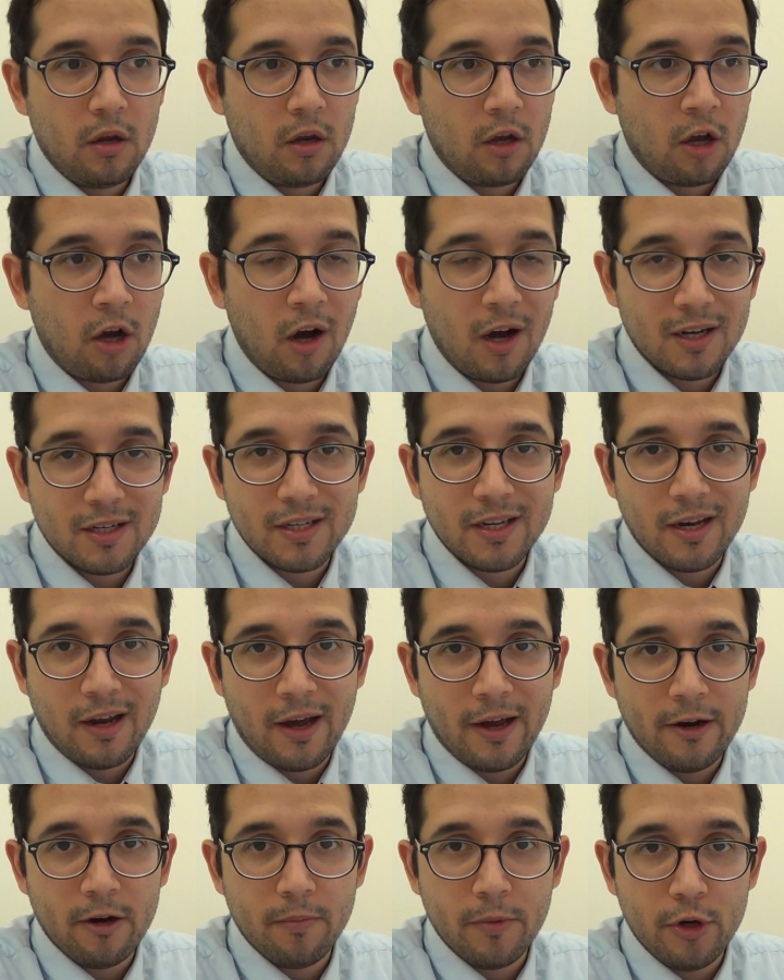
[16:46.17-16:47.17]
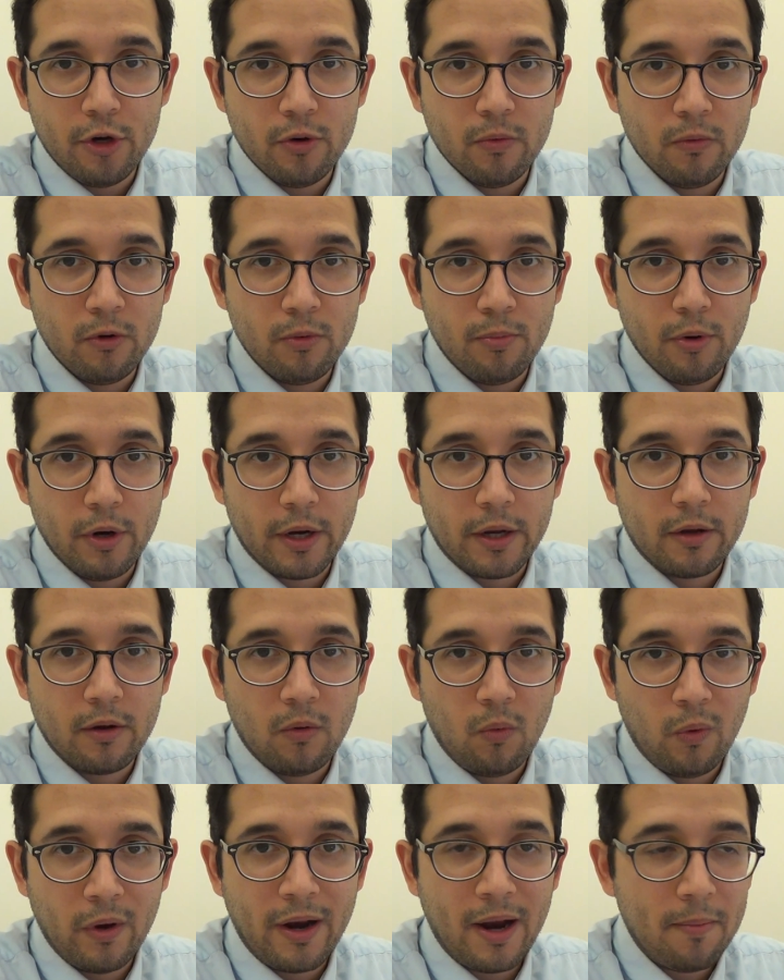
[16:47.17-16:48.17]
content item in your rubric.
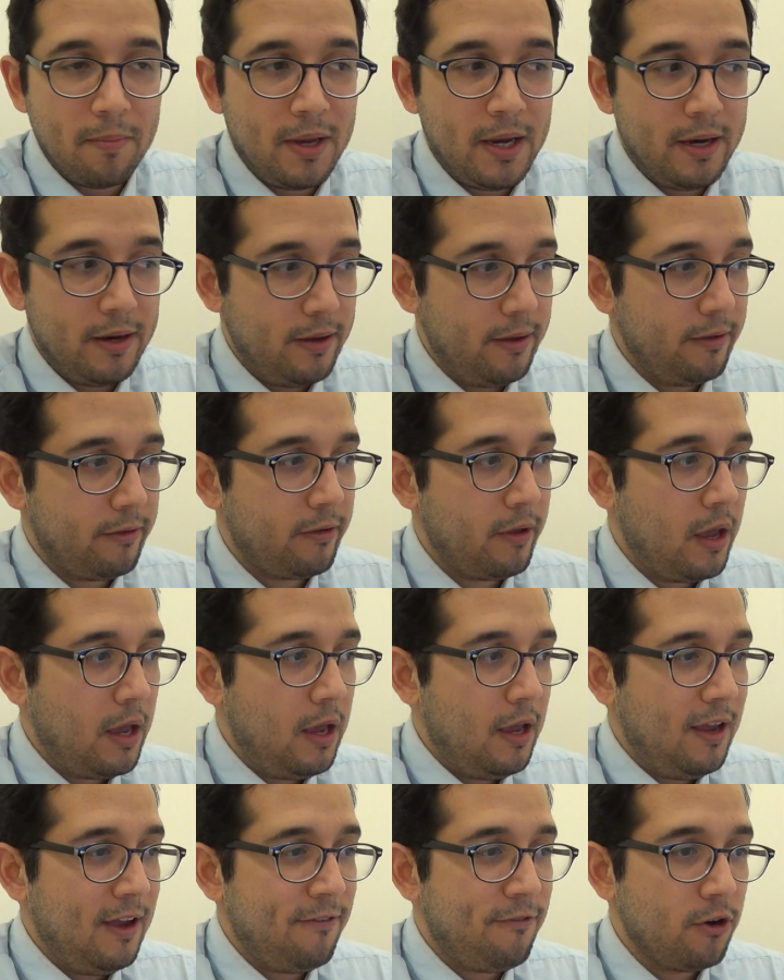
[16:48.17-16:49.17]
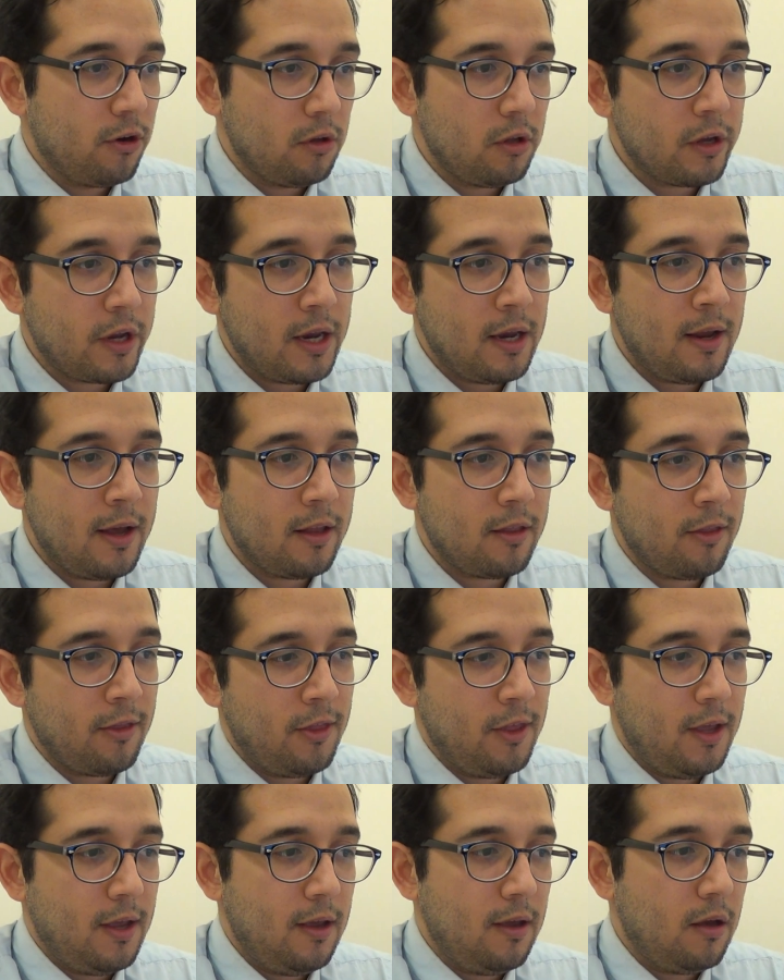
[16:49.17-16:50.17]
What I mean is, if you're looking at
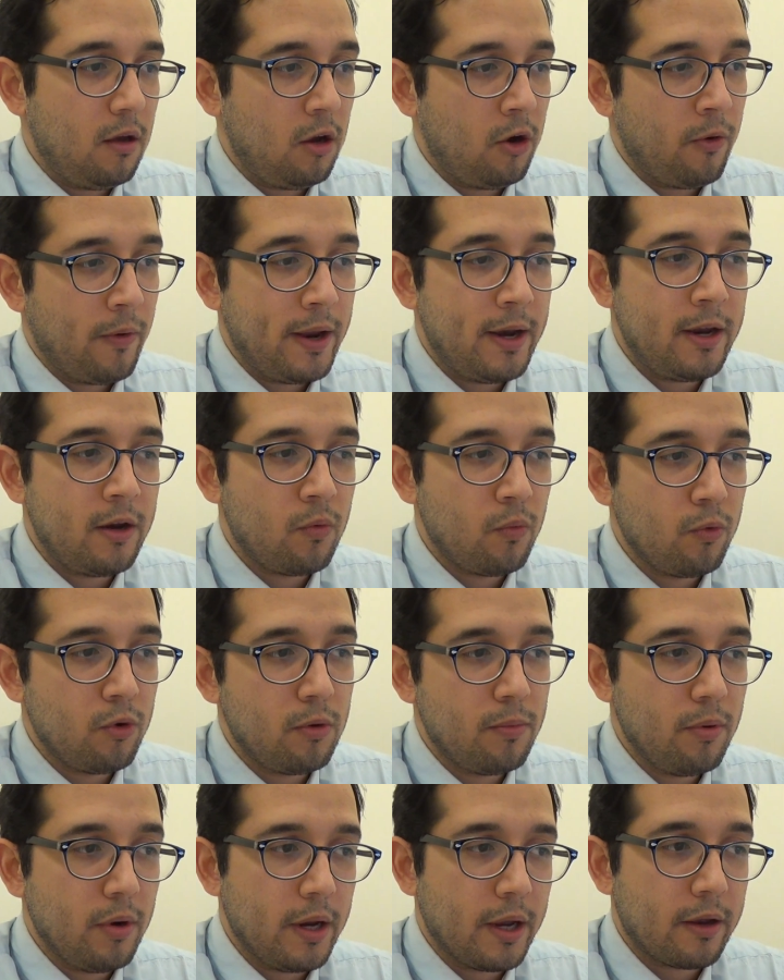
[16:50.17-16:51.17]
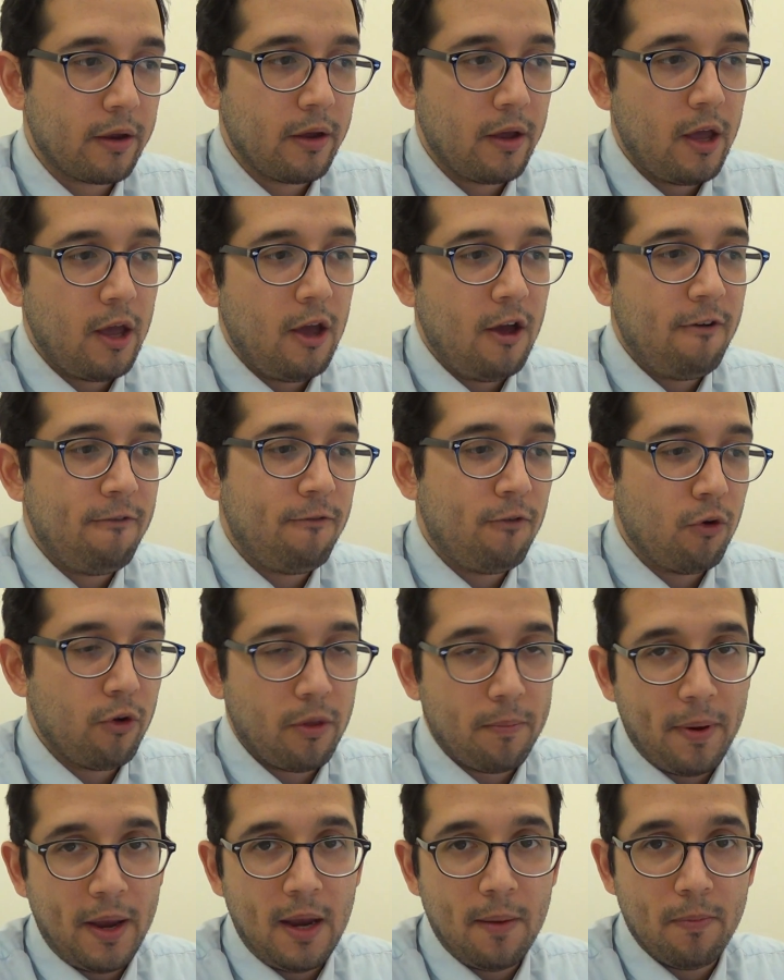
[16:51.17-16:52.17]
the grading rubric for
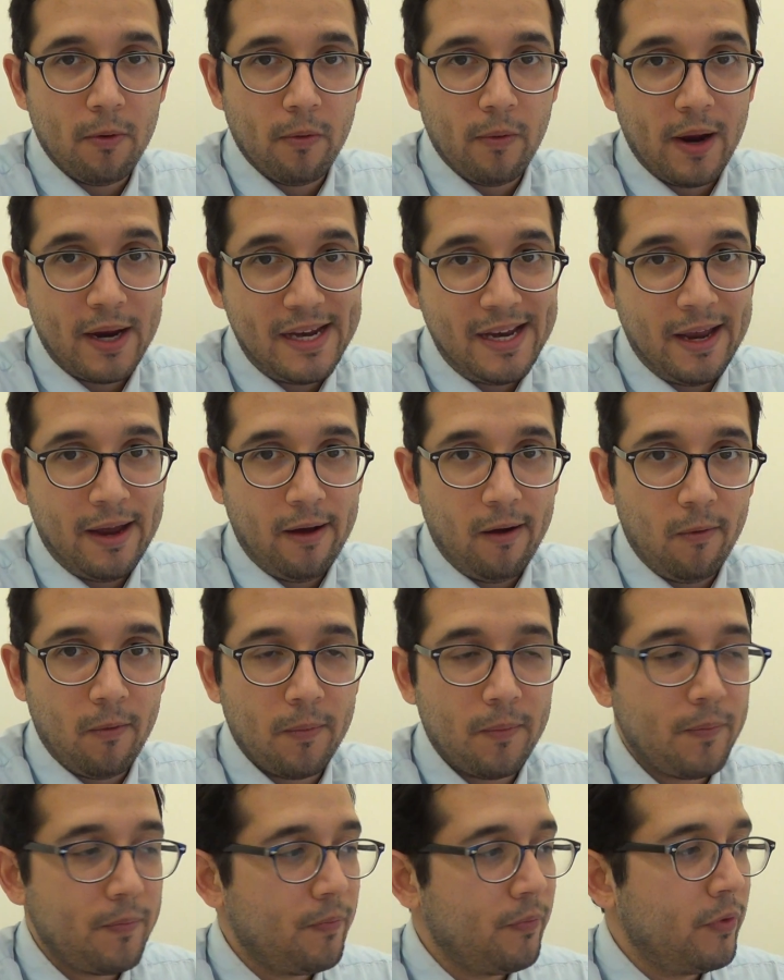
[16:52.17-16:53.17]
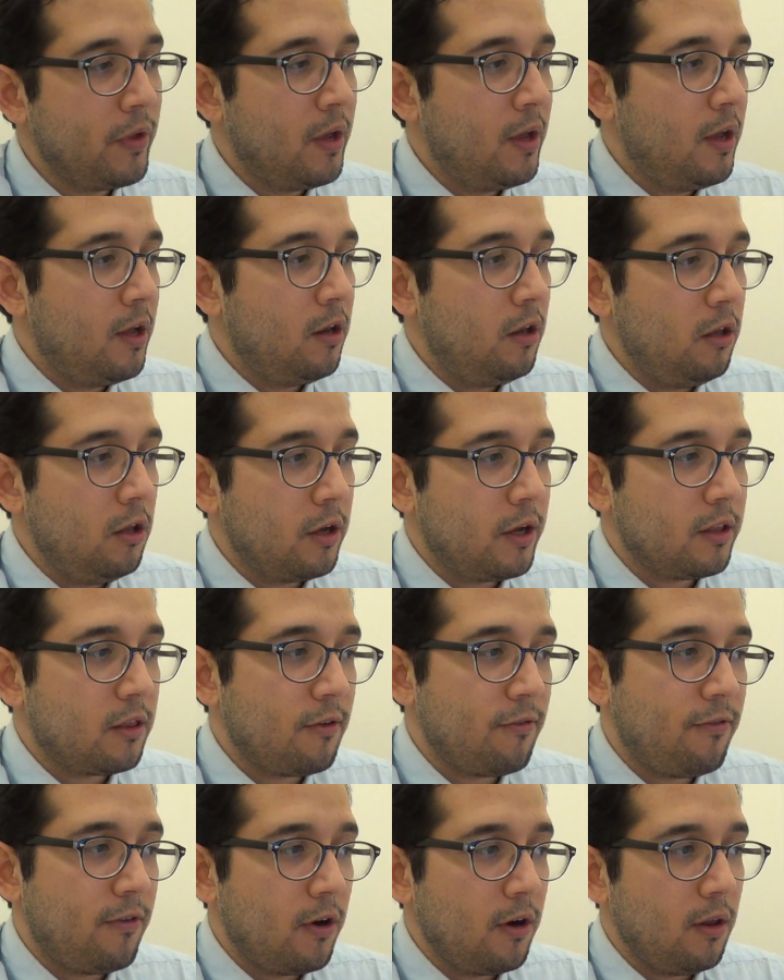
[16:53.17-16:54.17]
the paper right now, look at
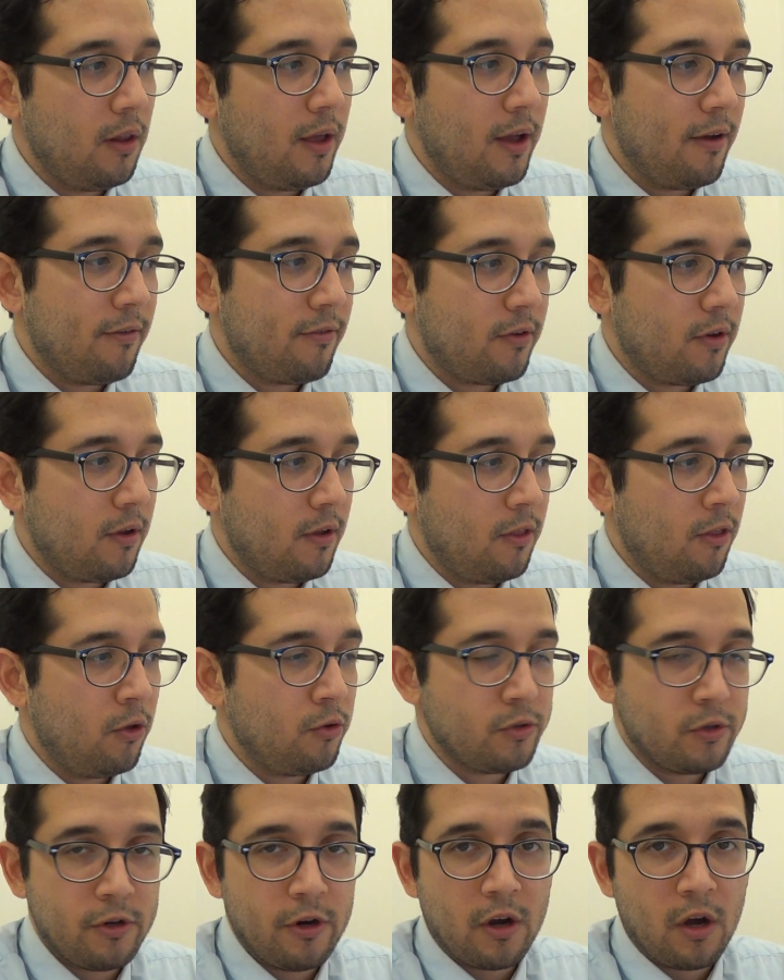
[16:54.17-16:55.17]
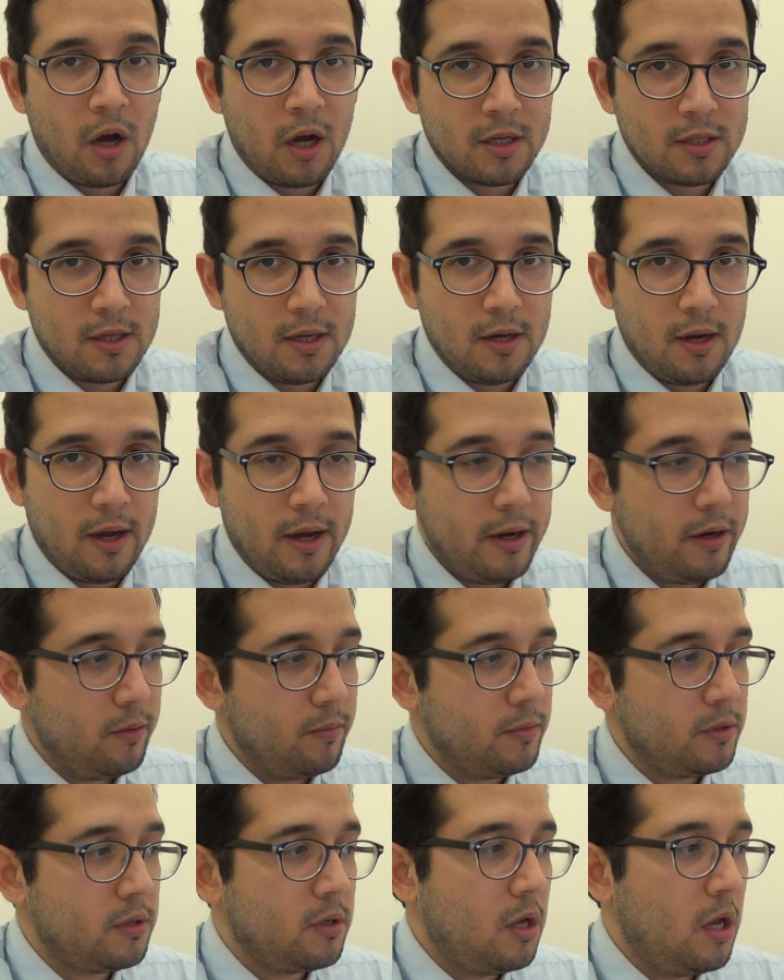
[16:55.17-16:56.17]
the far left. Those are your content
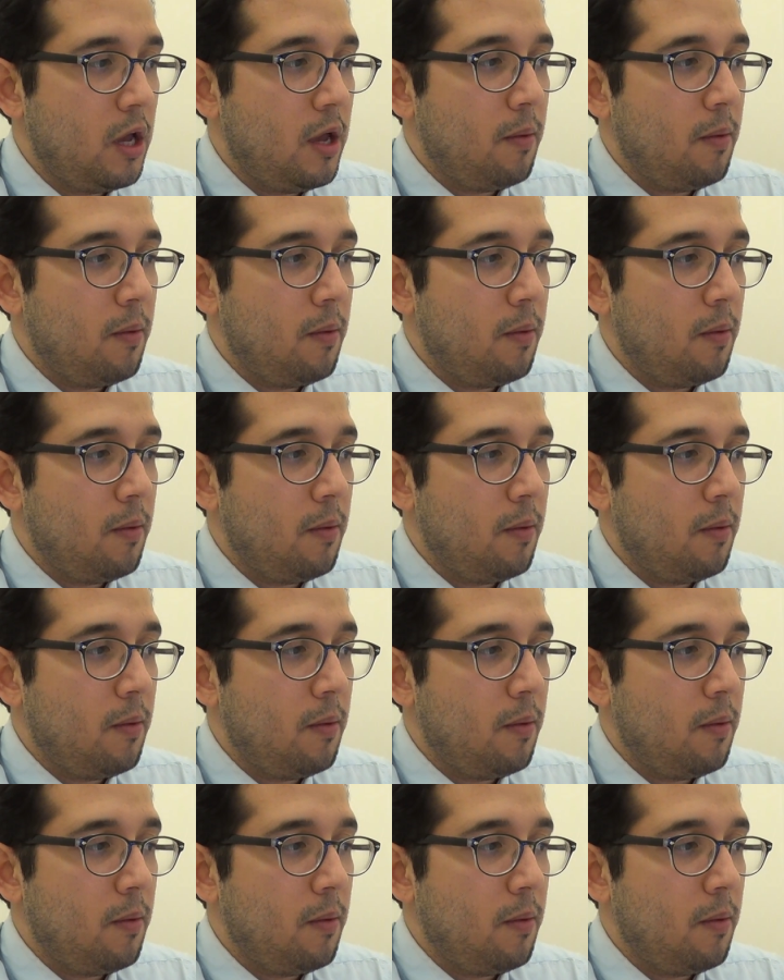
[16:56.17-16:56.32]
items.